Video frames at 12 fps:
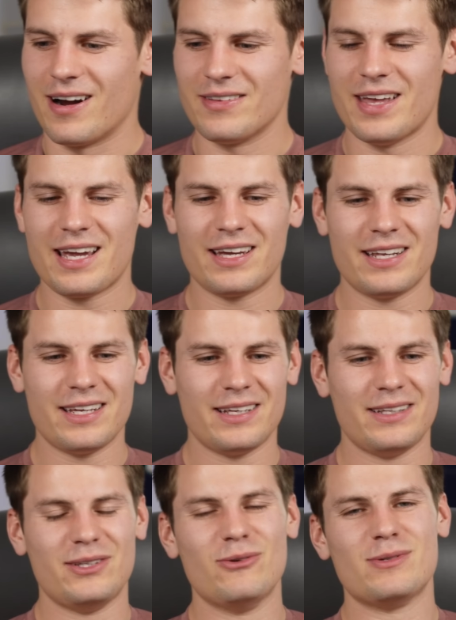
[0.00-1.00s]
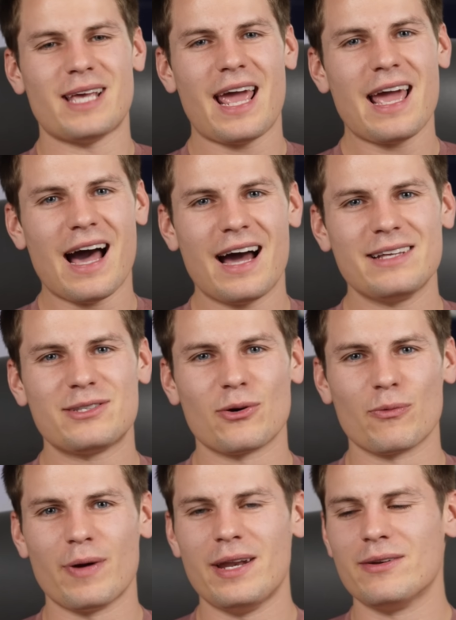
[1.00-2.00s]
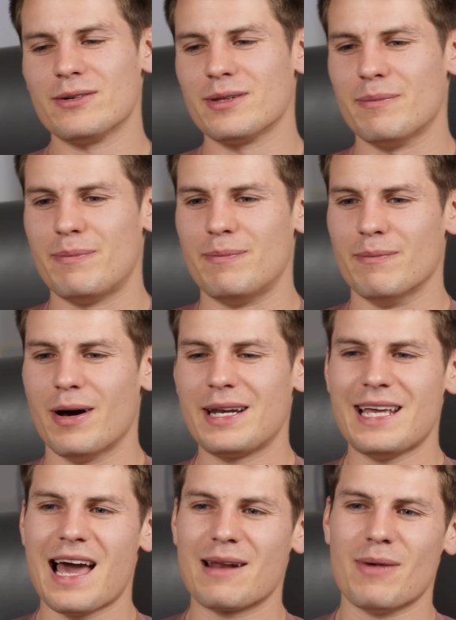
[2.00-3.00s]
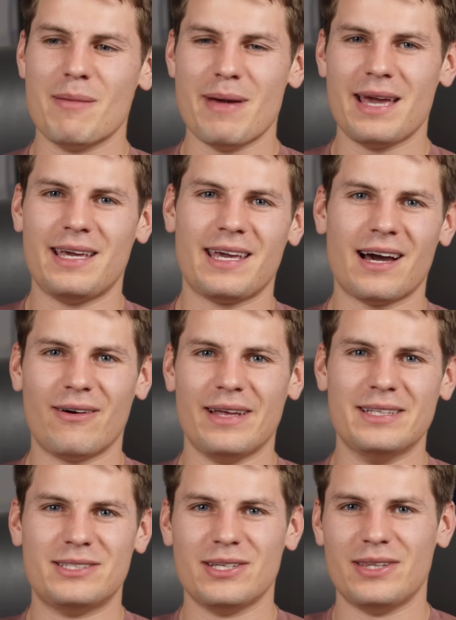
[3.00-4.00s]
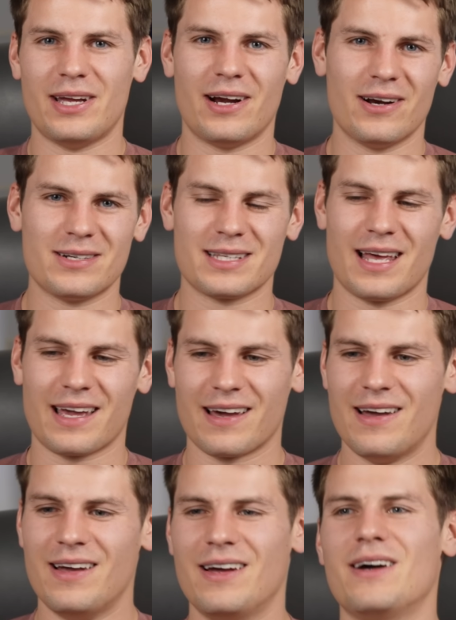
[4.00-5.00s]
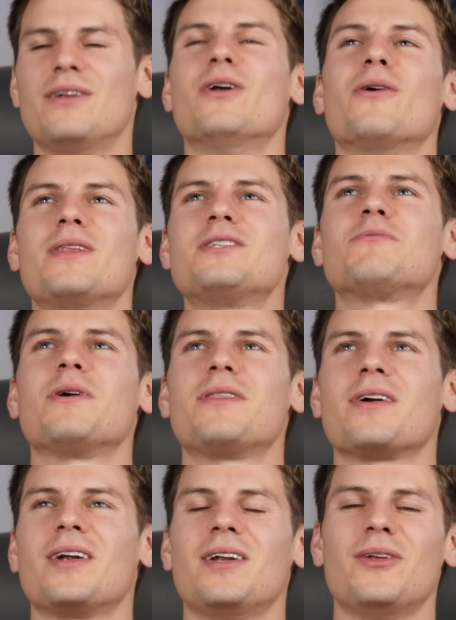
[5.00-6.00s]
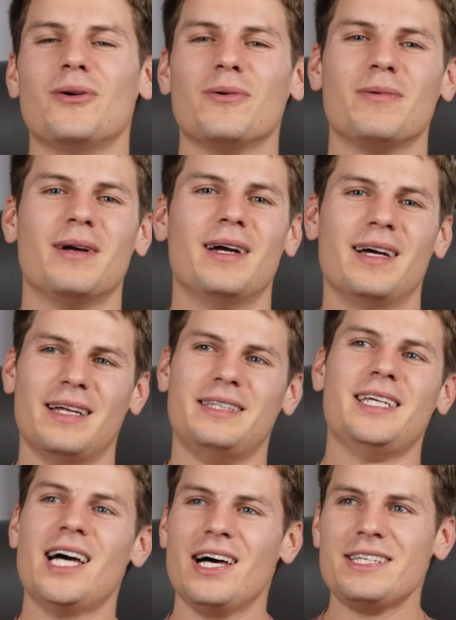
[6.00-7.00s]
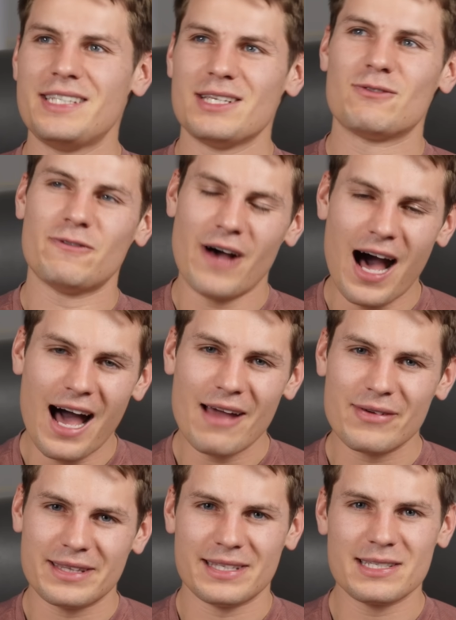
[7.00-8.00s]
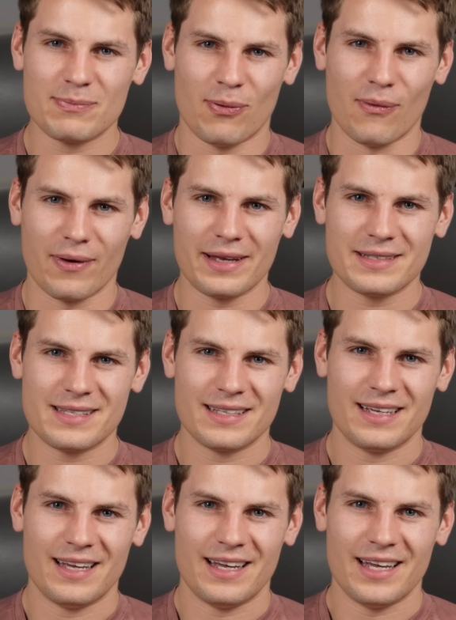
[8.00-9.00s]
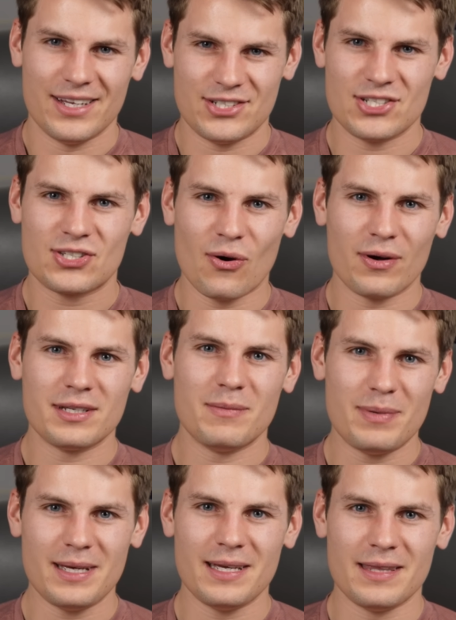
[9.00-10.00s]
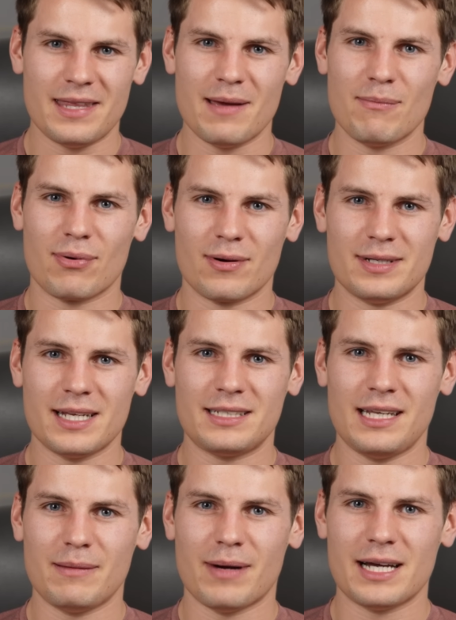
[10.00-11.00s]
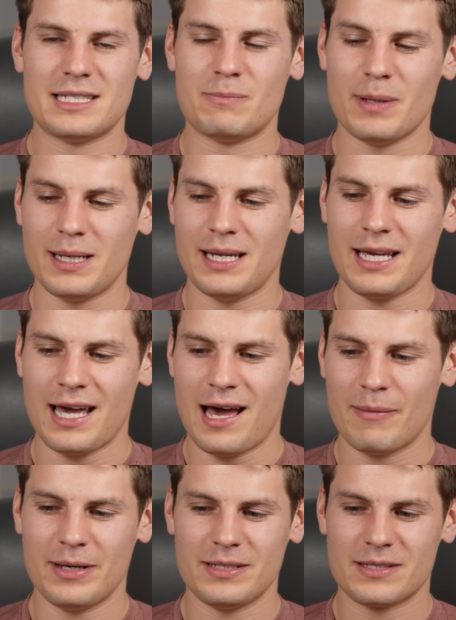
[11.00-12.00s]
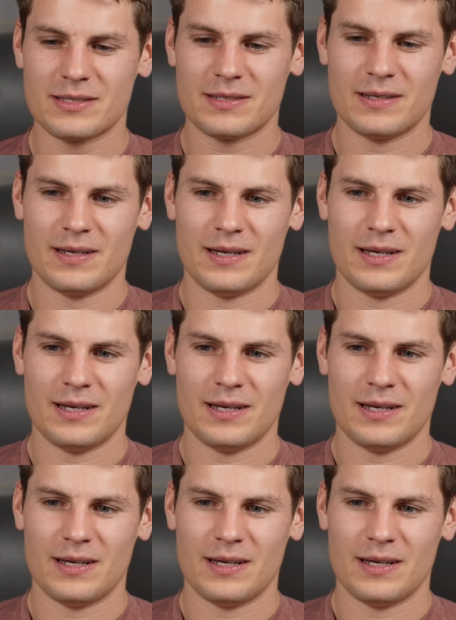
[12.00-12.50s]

are they gonna use AI to render the money out of my bank account into theirs? Like, no, this is what they're gonna do. DLSS 5 at this point is just going to be them predicting my spending habits